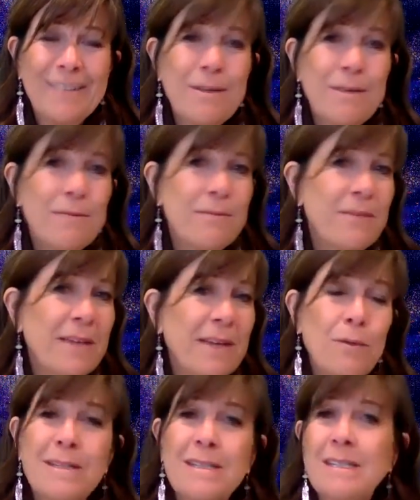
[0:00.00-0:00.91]

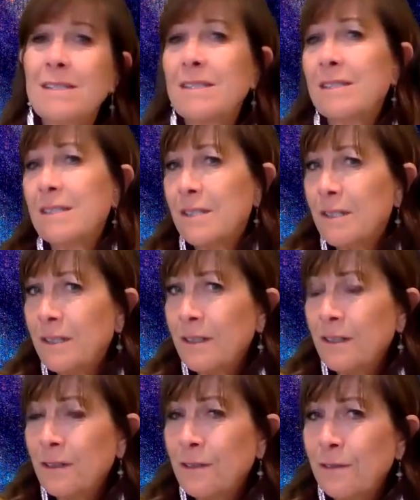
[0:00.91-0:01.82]
I want to
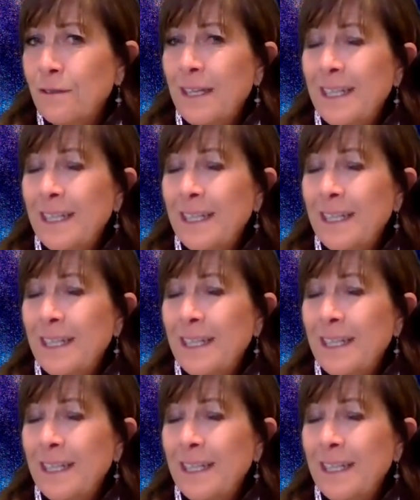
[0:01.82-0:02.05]
serve